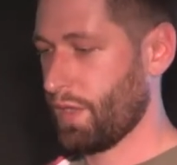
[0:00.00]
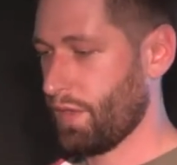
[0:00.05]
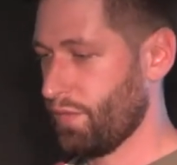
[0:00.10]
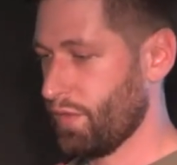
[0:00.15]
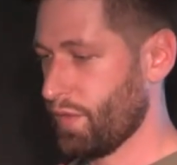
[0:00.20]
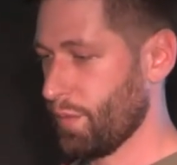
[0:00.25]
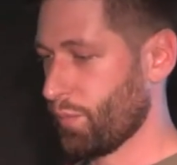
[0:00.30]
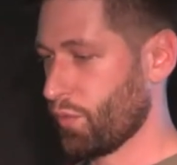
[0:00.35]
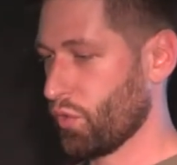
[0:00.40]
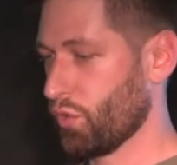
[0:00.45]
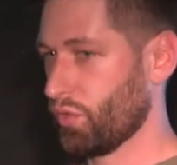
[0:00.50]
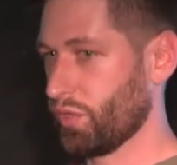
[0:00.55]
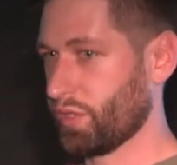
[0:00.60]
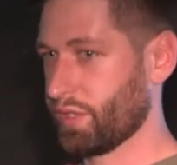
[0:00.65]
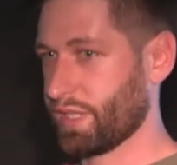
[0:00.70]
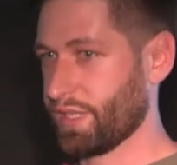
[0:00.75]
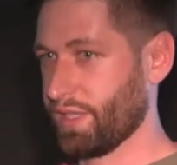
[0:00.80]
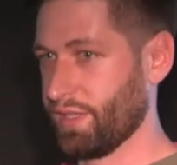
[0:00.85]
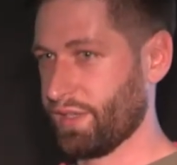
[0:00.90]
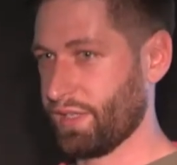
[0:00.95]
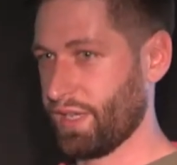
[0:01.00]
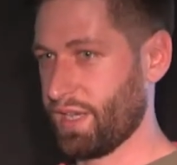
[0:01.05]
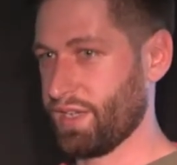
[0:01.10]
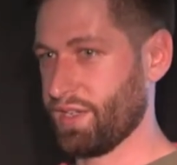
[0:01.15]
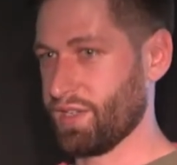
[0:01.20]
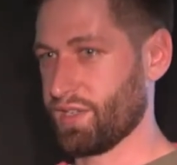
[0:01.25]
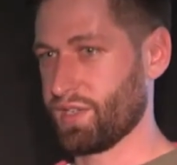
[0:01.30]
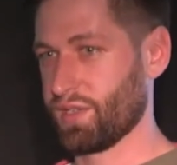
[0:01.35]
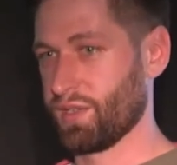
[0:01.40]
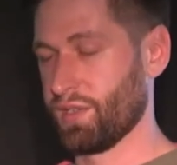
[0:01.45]
the product
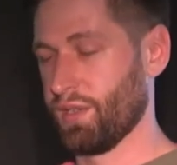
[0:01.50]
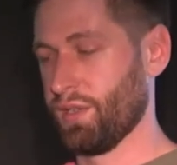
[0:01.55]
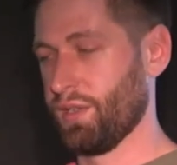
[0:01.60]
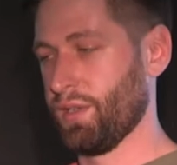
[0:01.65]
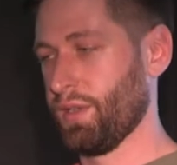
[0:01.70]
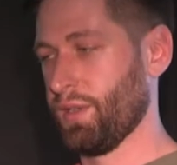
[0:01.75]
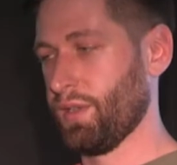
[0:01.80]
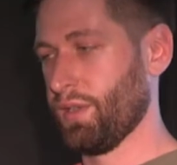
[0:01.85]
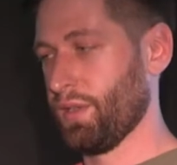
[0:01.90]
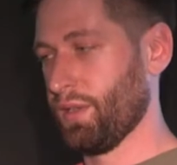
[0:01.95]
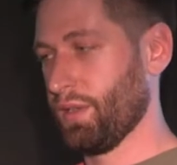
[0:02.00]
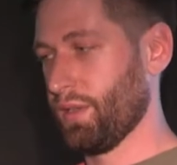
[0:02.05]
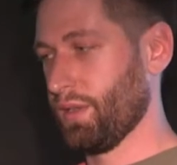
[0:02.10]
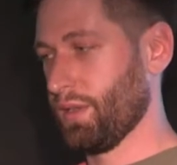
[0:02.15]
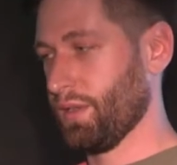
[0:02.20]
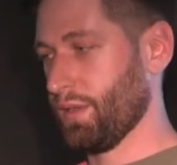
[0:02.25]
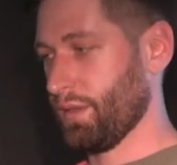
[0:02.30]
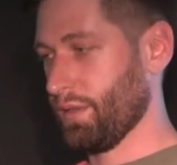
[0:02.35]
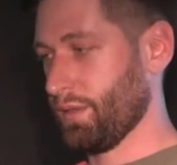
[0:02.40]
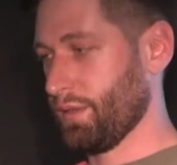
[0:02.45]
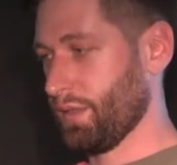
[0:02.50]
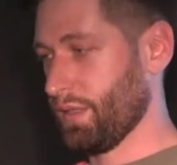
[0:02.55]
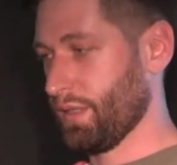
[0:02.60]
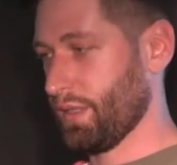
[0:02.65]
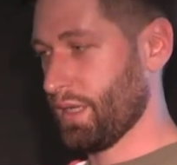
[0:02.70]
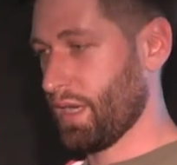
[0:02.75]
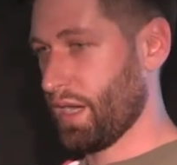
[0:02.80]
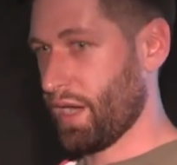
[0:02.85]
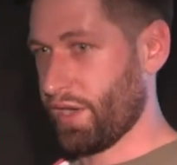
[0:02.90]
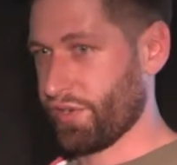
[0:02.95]
contains
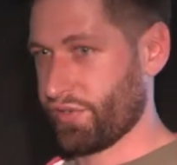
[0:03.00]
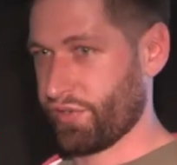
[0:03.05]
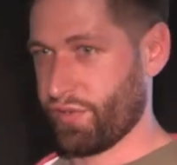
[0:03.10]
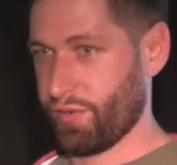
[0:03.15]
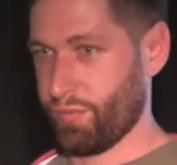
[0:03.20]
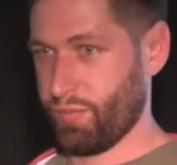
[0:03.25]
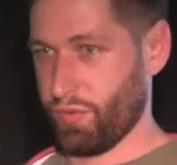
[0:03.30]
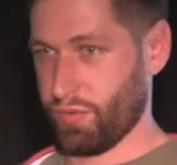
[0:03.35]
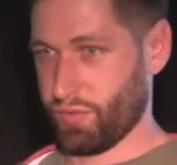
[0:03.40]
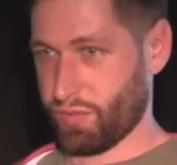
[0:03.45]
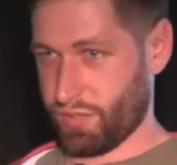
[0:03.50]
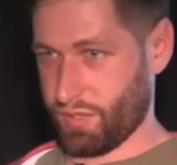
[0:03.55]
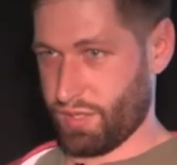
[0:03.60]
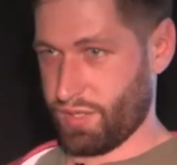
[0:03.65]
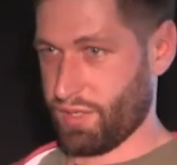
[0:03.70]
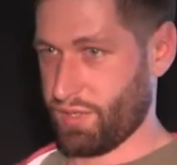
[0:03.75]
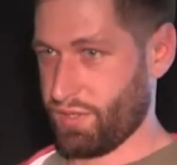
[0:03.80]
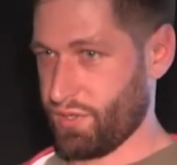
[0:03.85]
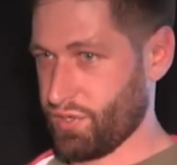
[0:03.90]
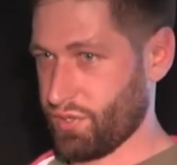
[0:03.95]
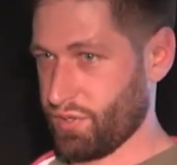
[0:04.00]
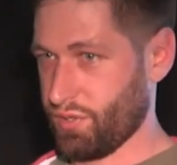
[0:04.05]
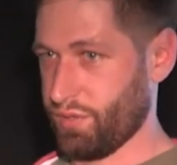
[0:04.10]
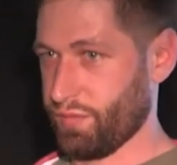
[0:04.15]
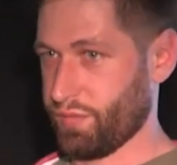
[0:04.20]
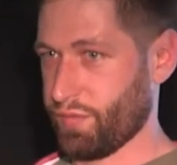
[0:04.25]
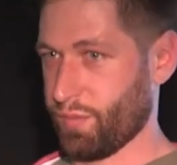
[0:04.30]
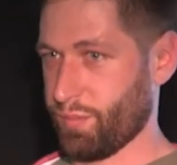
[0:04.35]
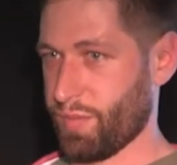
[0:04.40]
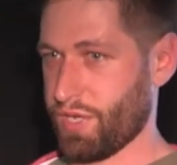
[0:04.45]
attributes and additional
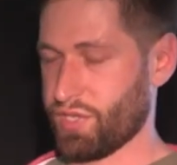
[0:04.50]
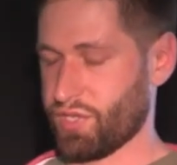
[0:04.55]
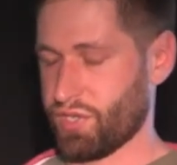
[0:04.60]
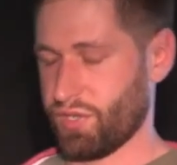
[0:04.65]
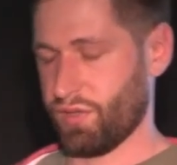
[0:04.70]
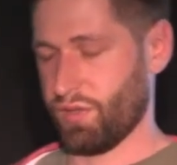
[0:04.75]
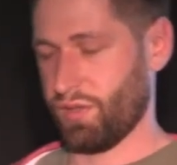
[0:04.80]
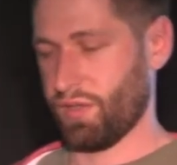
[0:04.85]
information